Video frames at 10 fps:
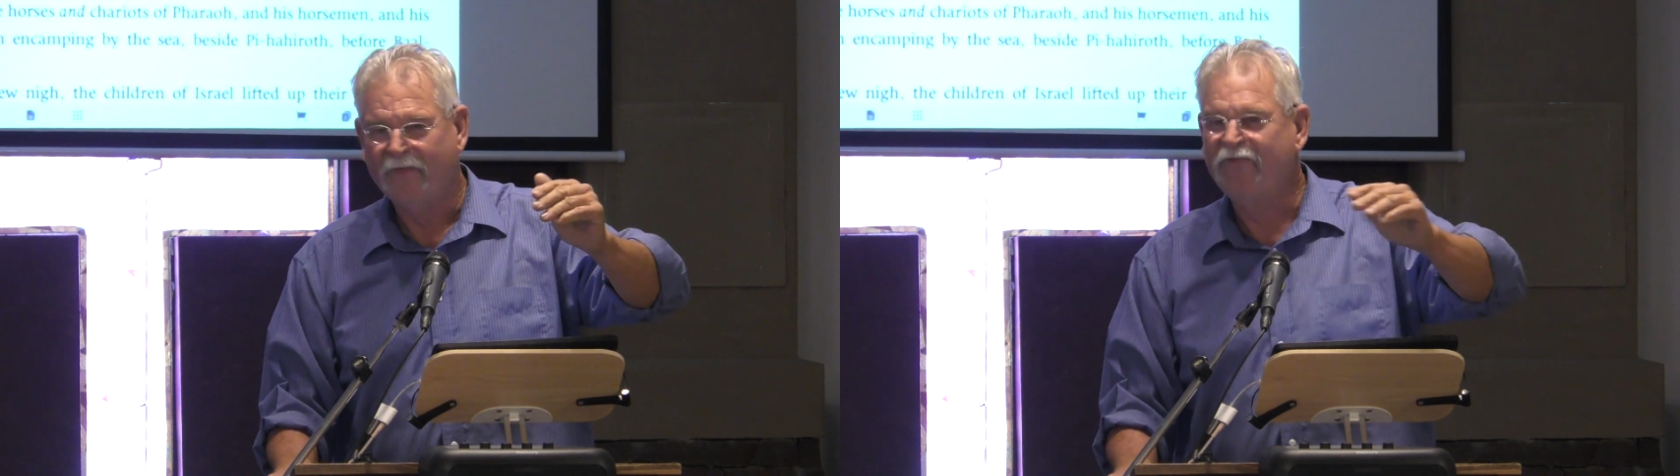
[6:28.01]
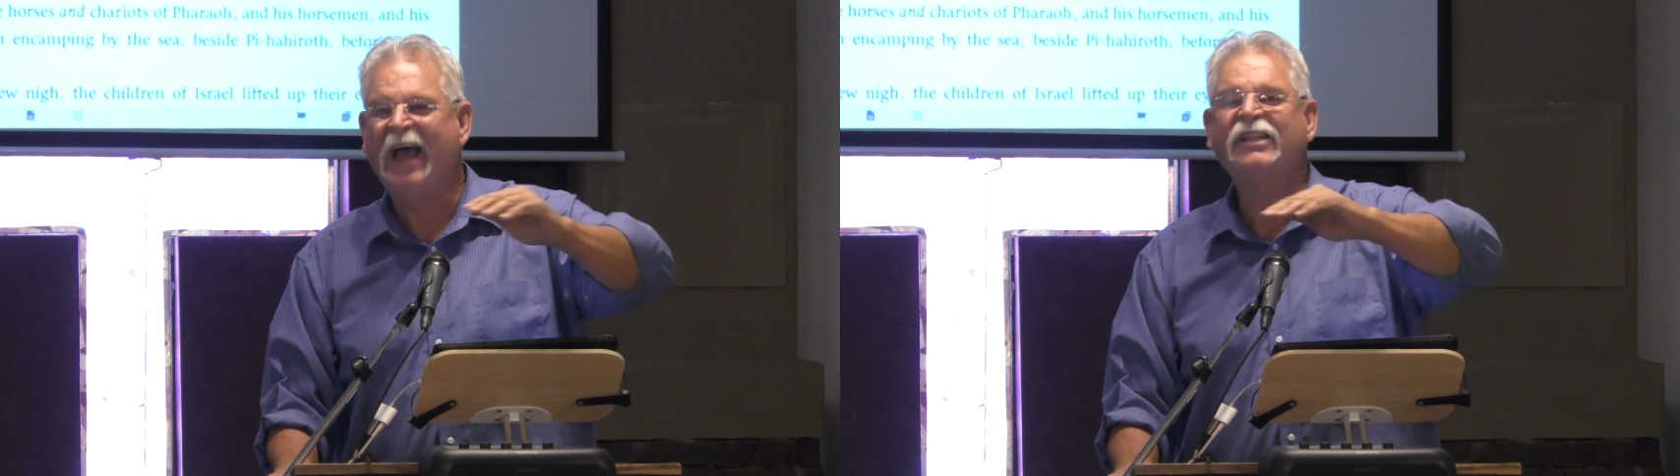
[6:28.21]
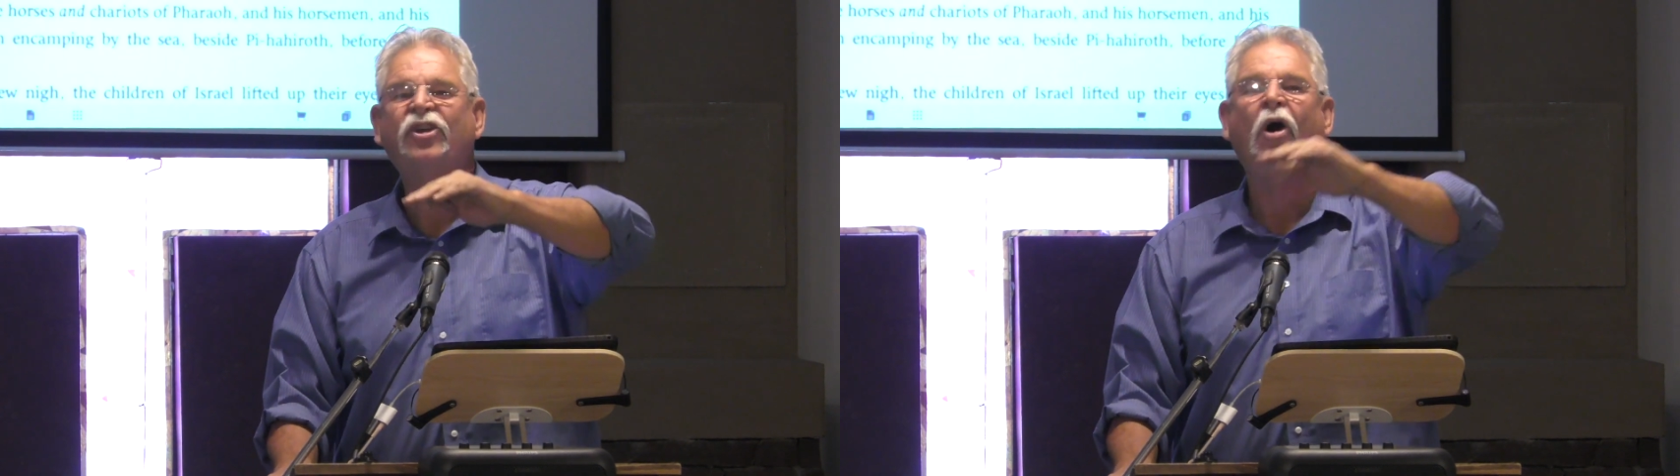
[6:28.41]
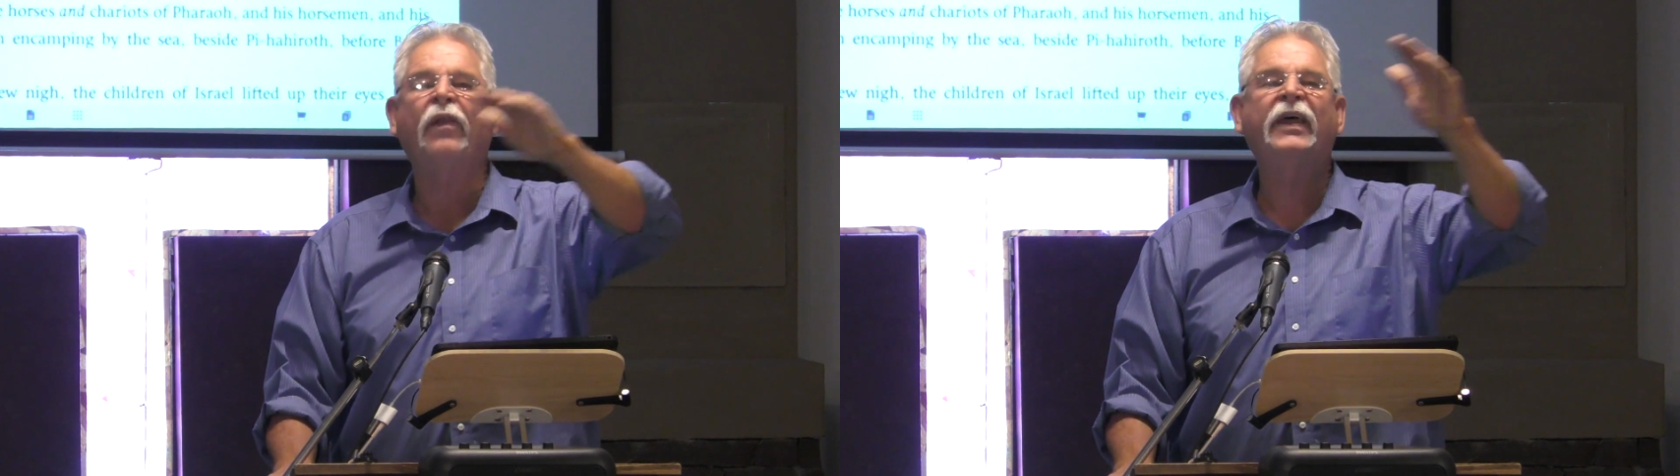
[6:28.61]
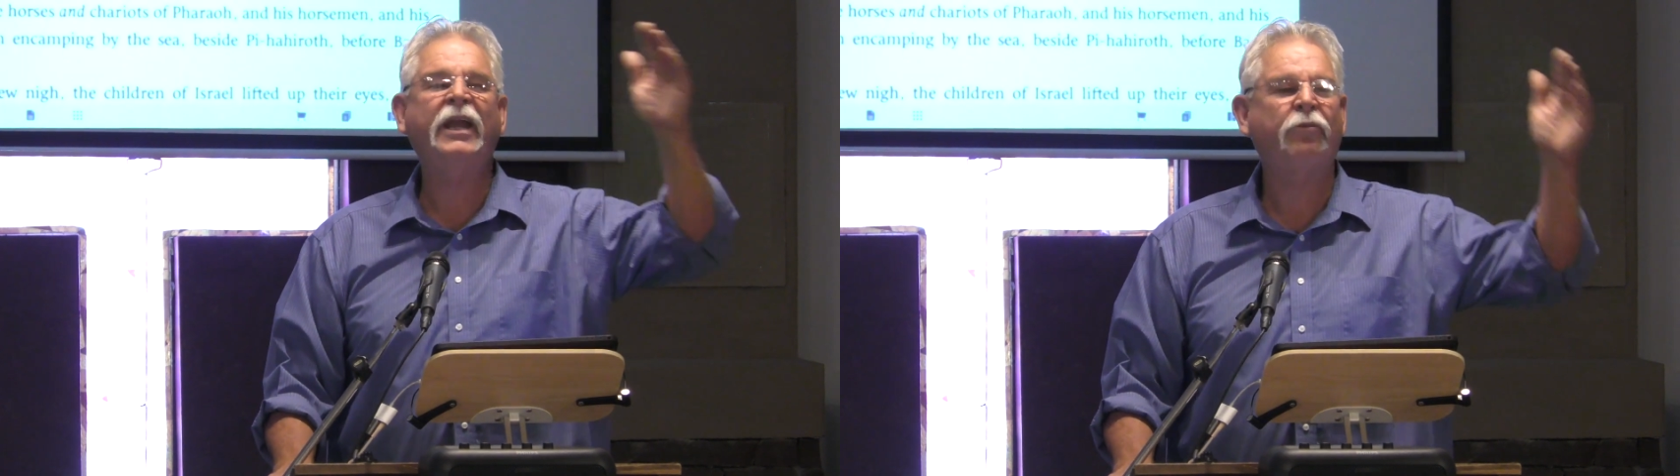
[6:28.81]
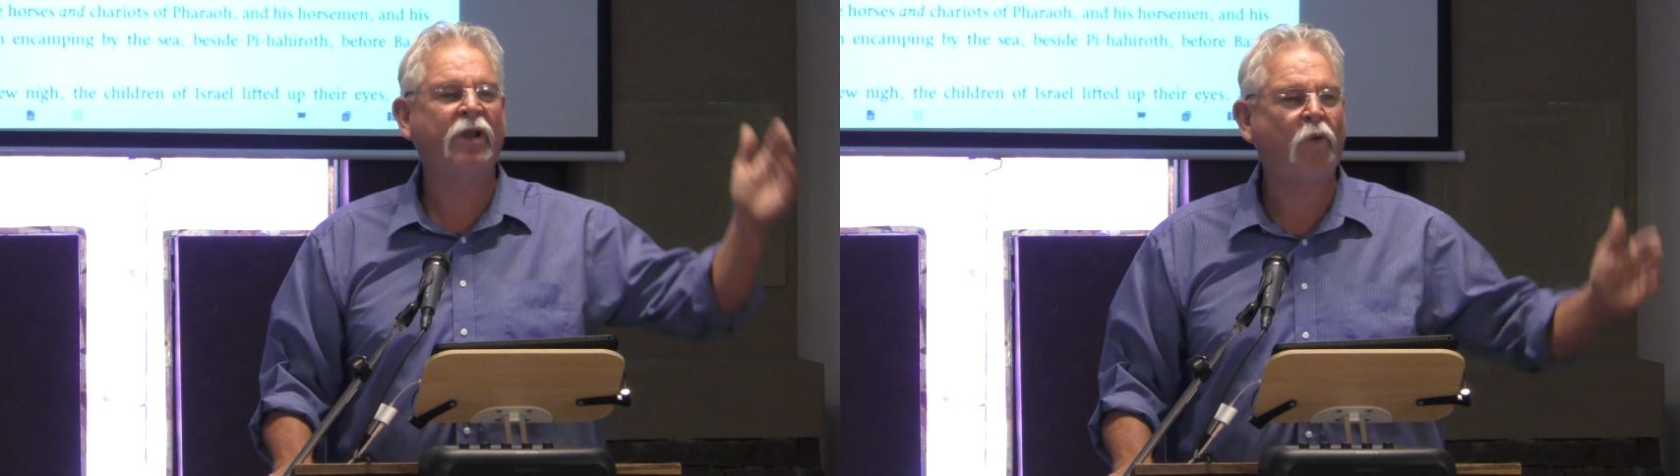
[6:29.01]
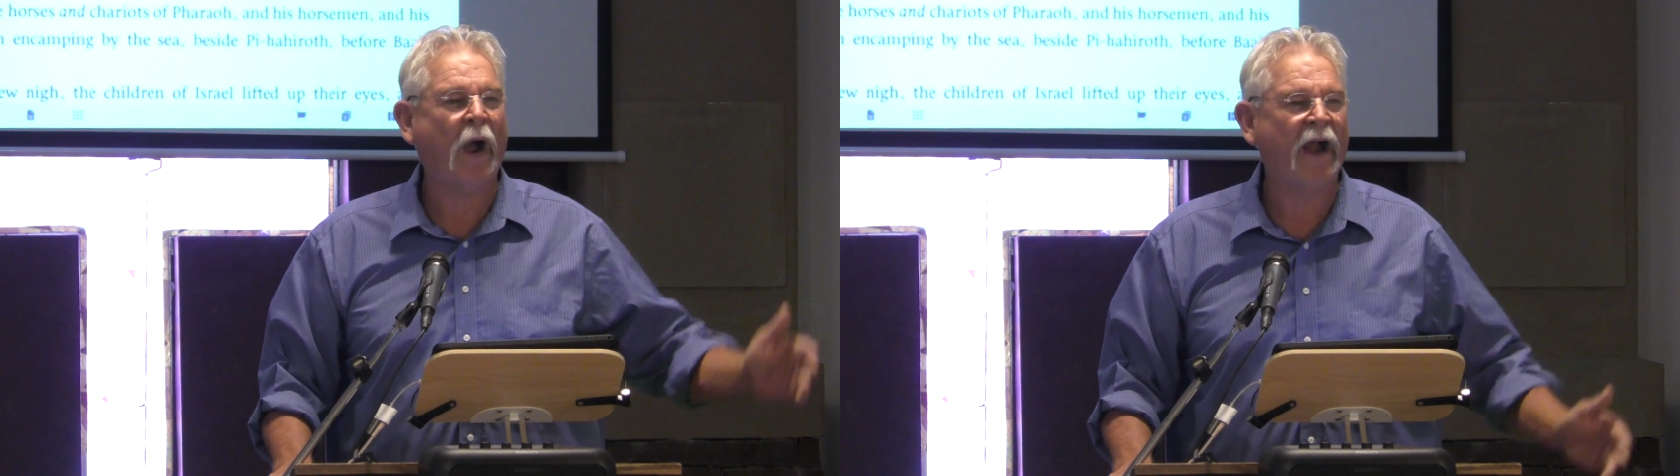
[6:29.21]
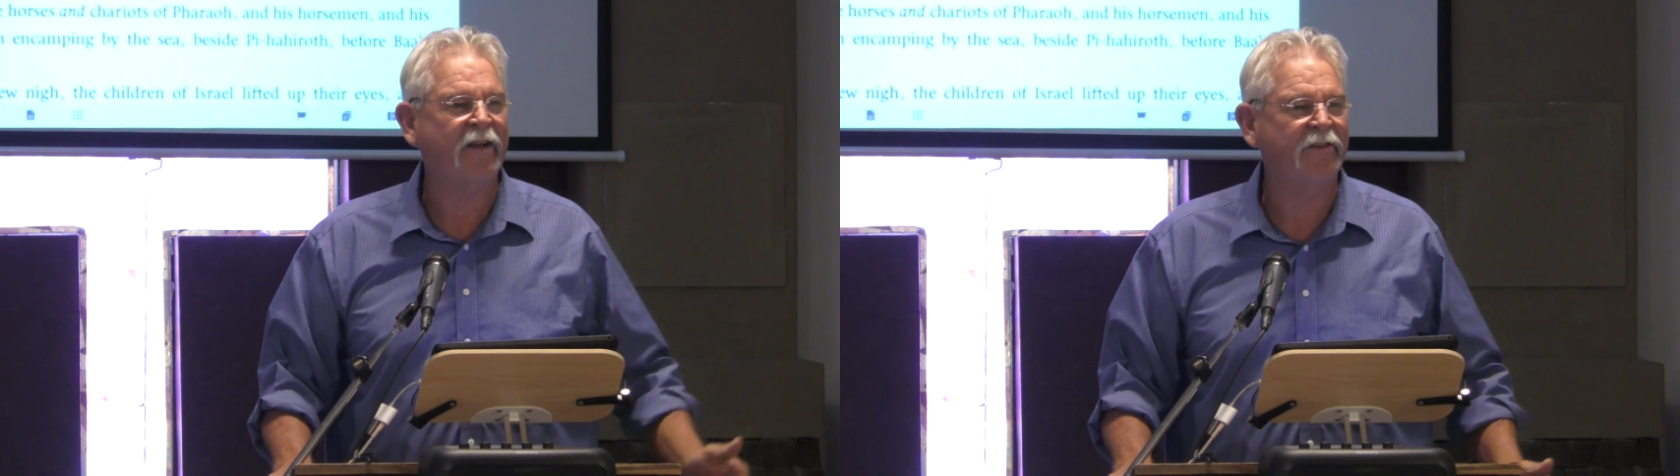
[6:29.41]
That's all that he
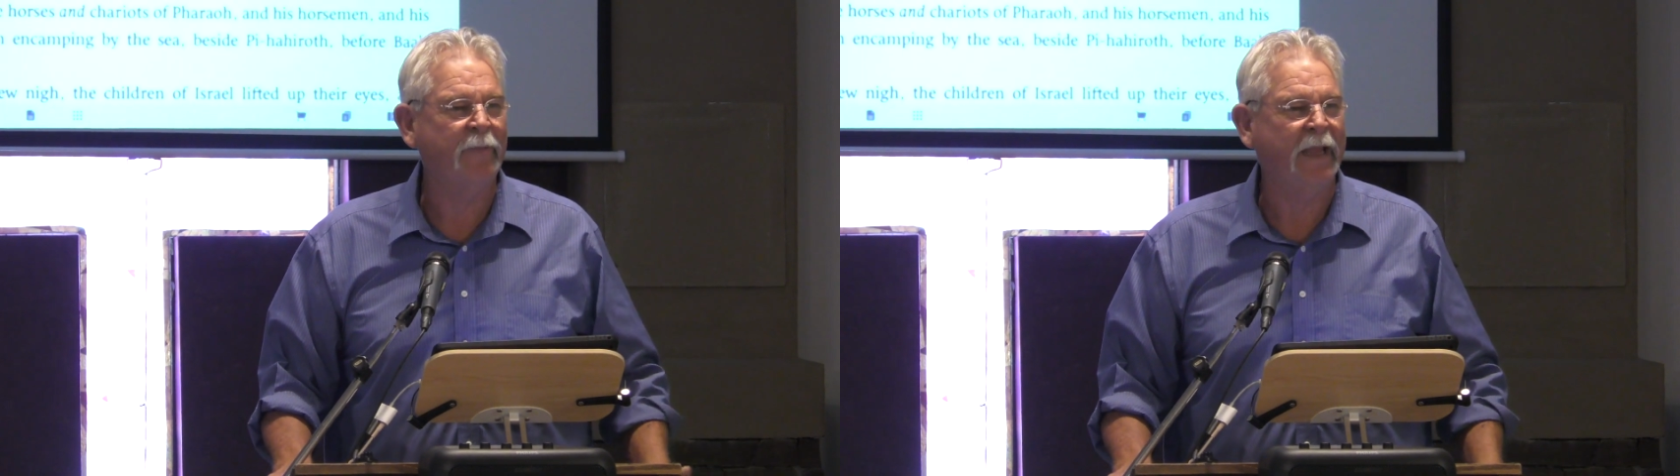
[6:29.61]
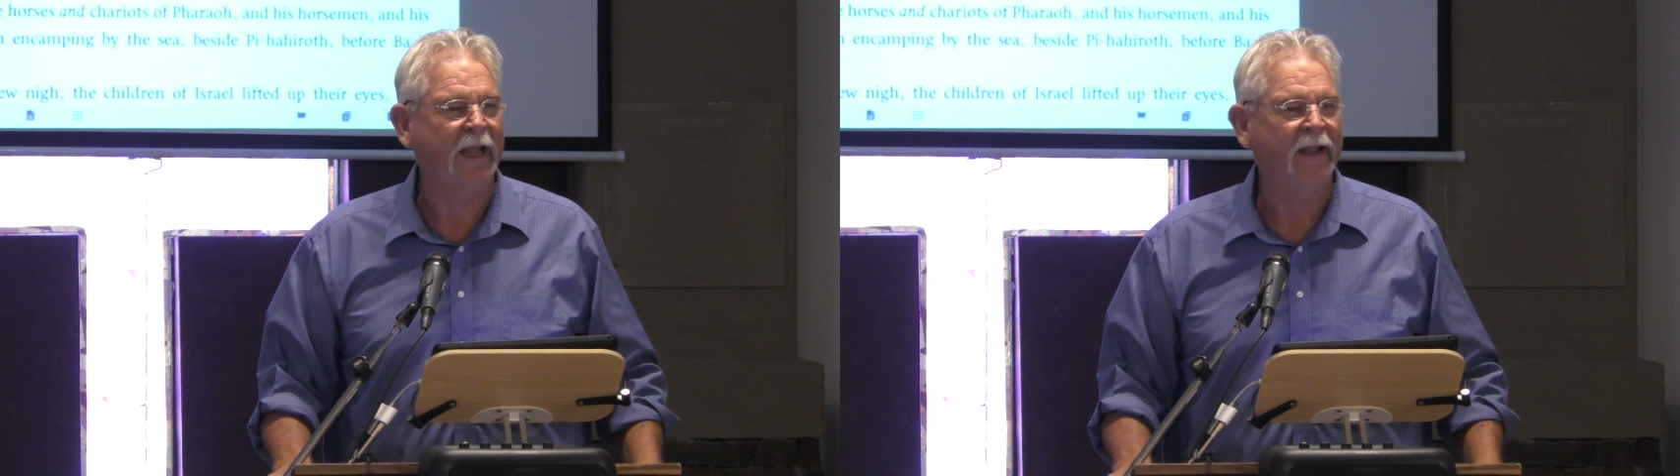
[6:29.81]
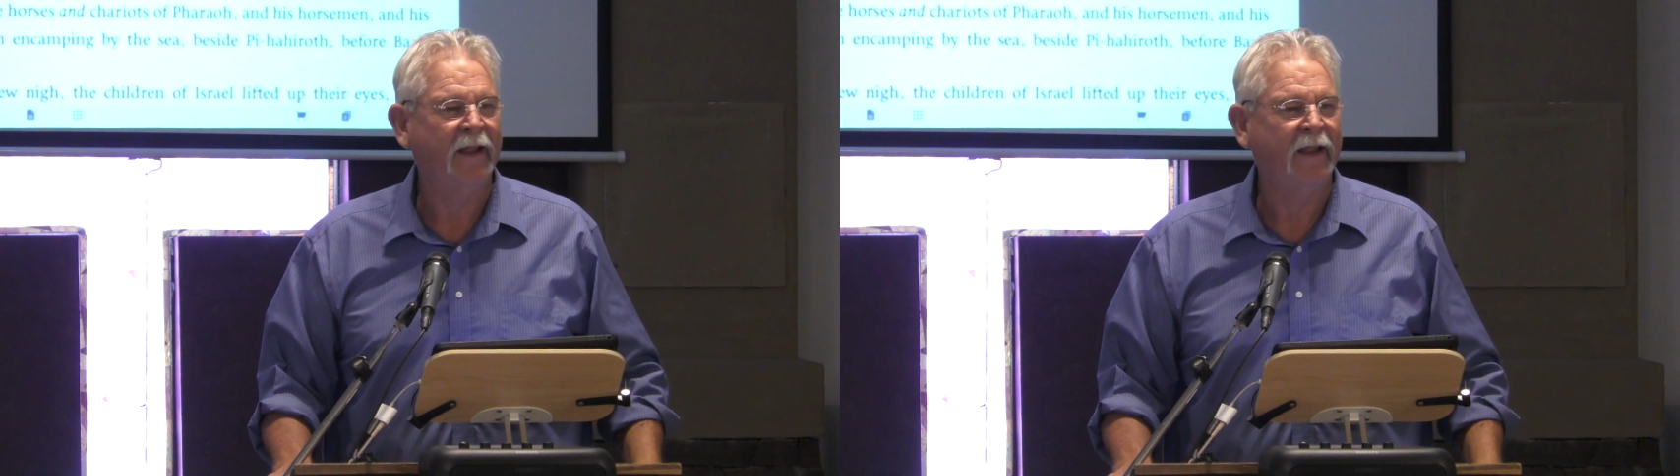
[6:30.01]
required of me.